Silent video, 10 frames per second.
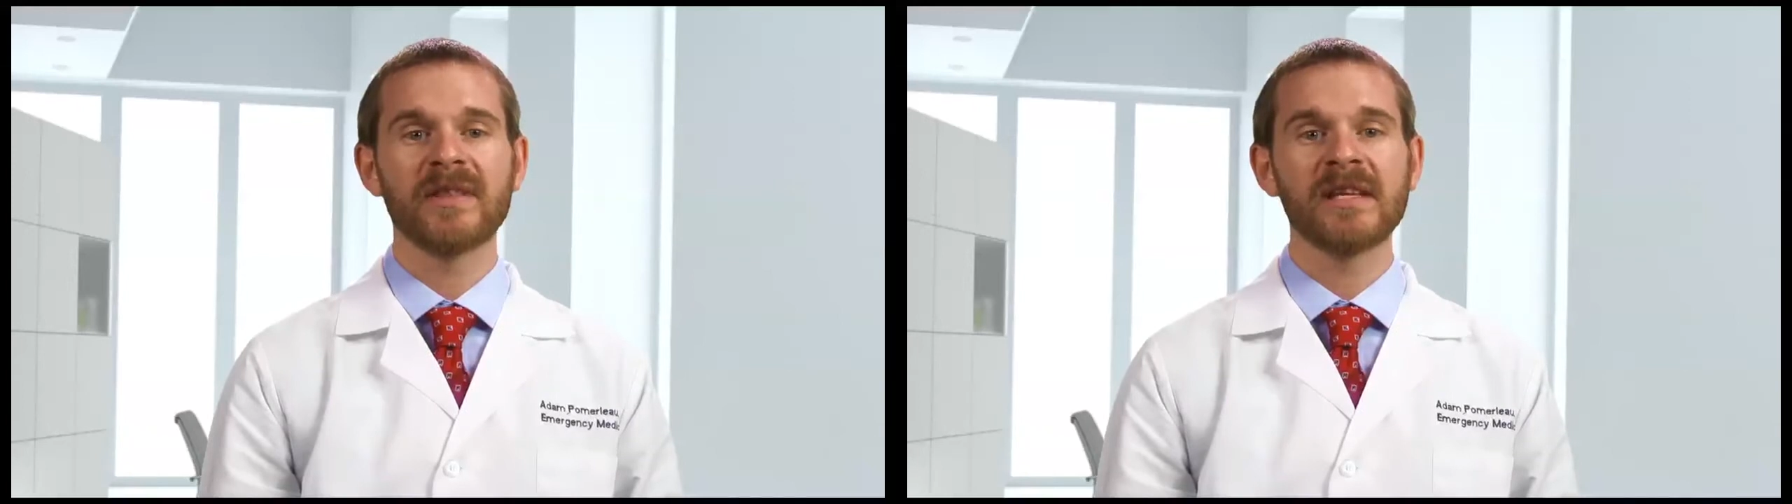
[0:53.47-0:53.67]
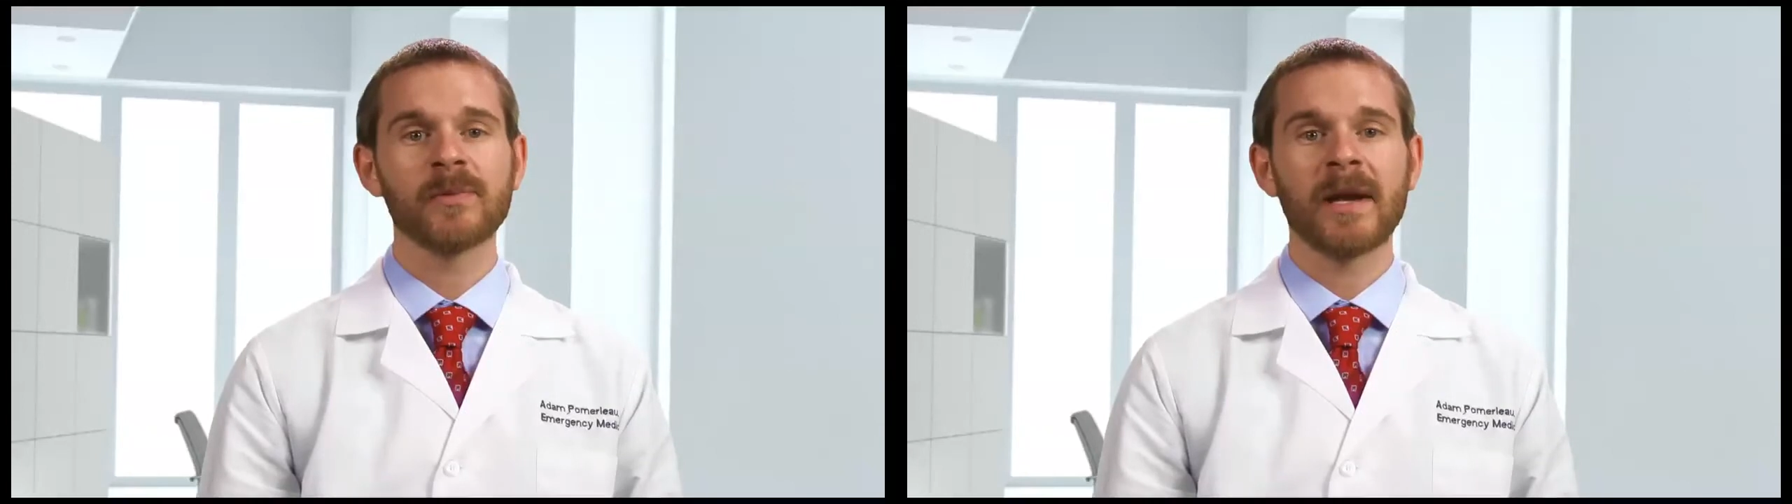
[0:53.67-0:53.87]

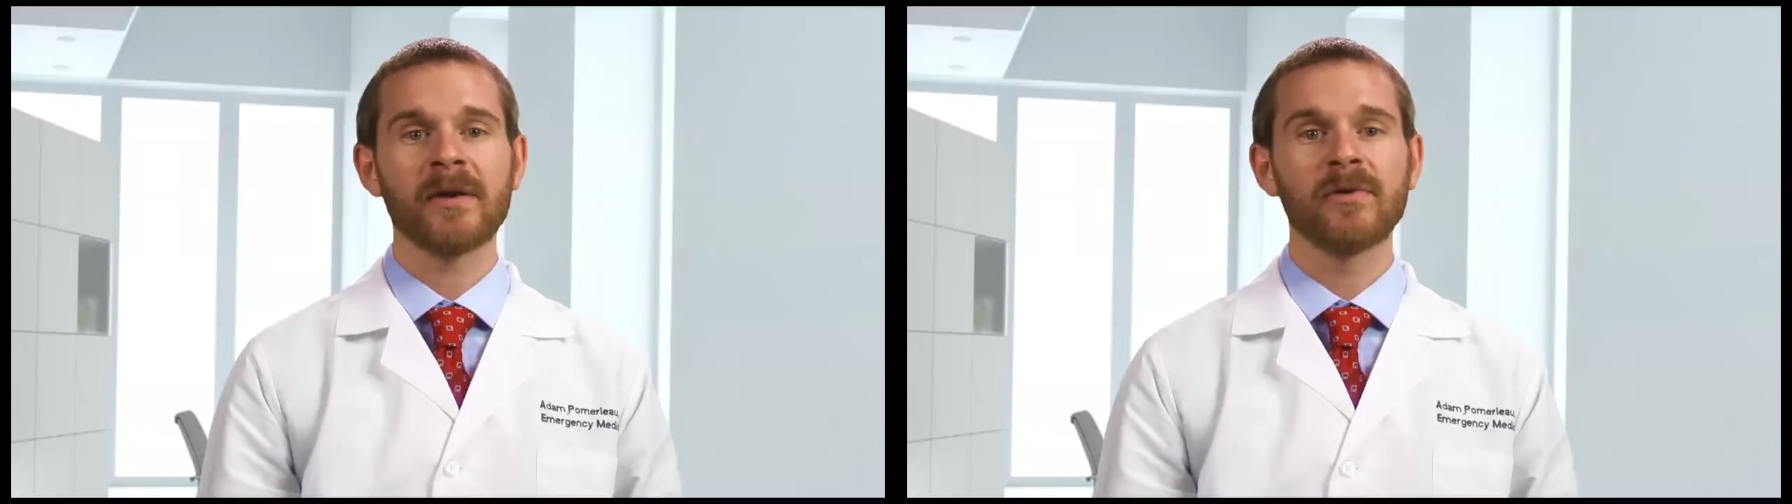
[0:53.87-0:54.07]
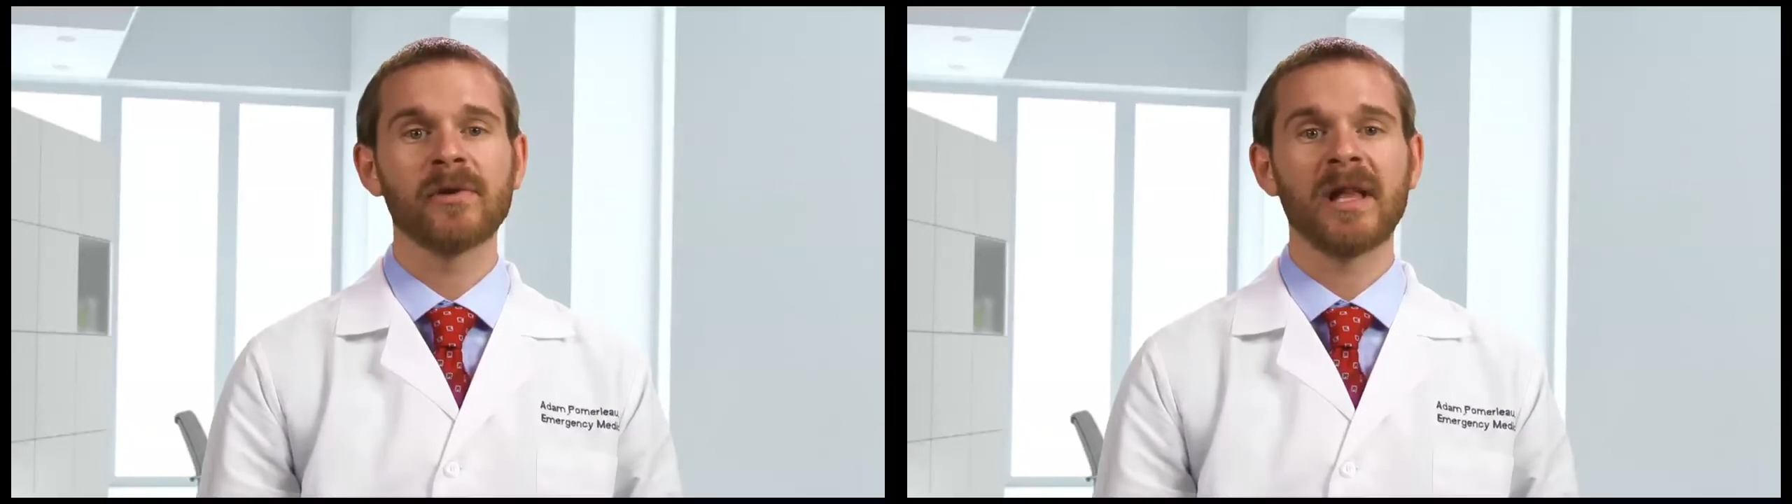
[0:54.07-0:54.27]
these
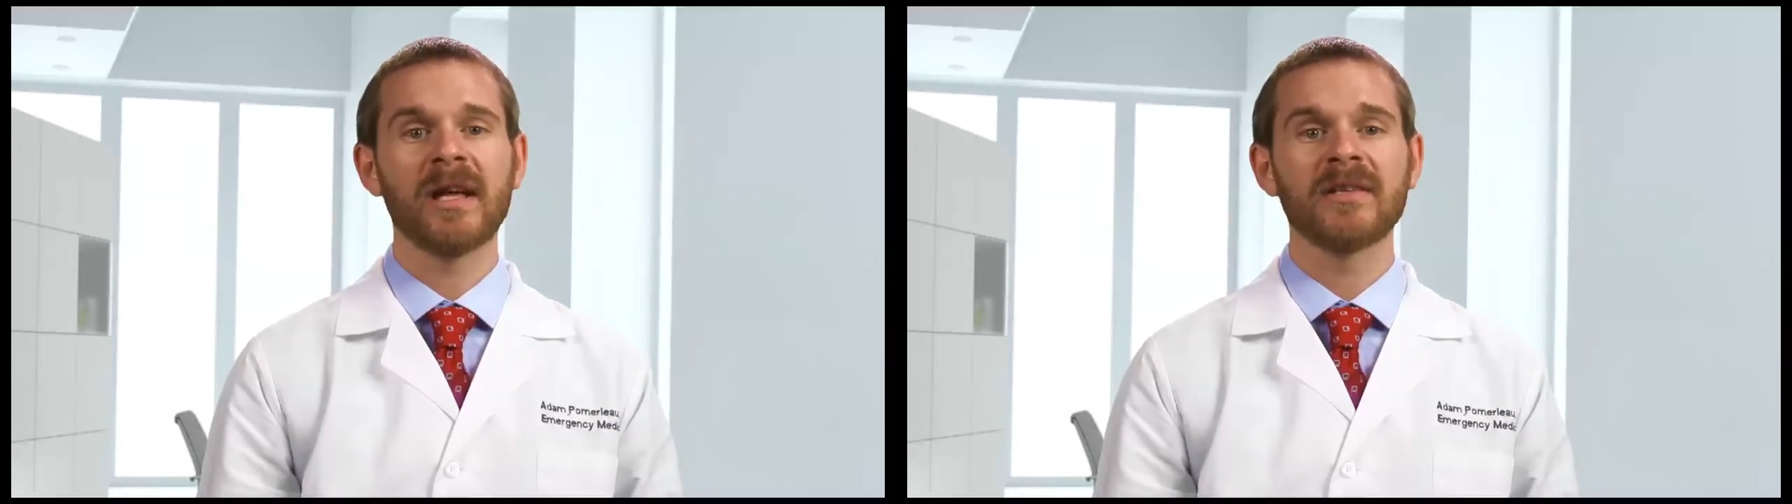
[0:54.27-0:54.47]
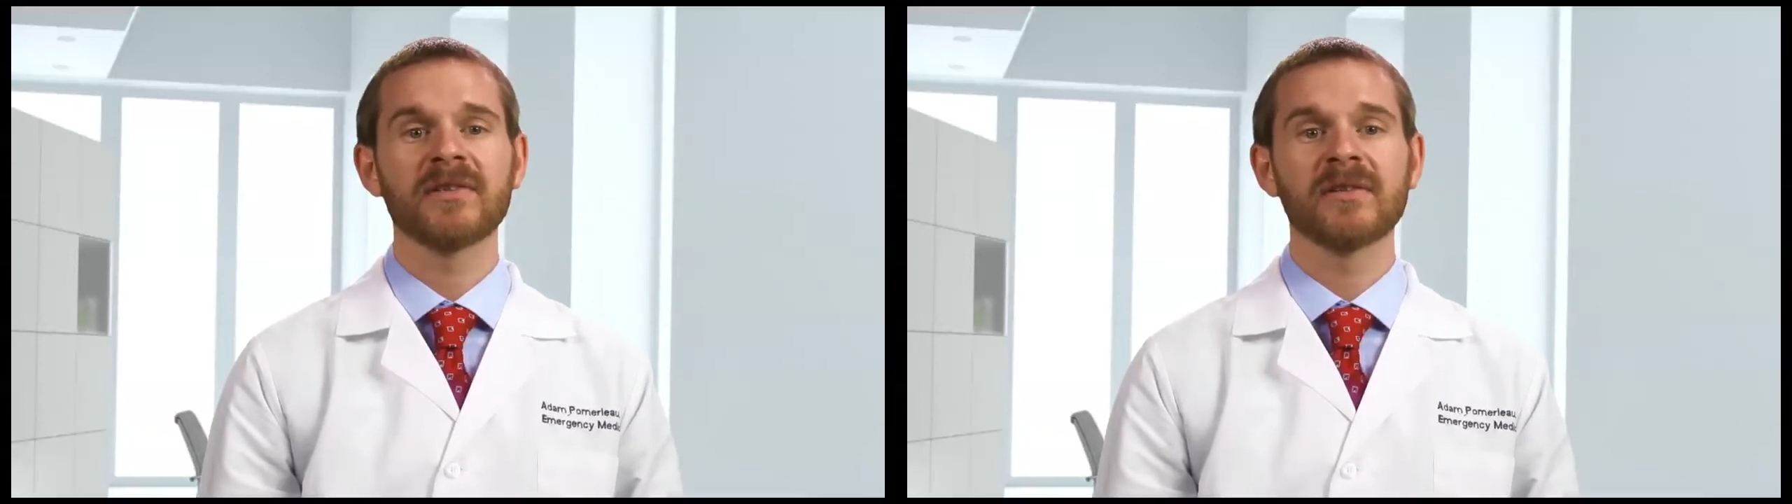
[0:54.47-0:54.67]

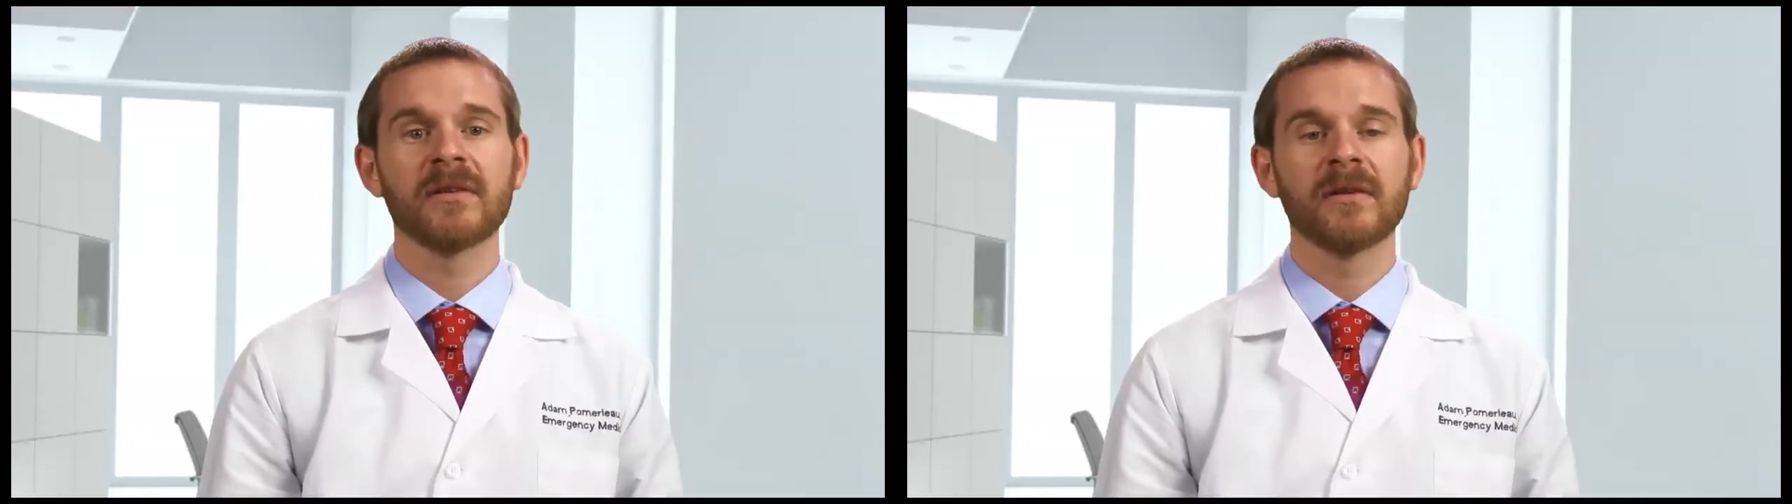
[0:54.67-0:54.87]
radionuclides.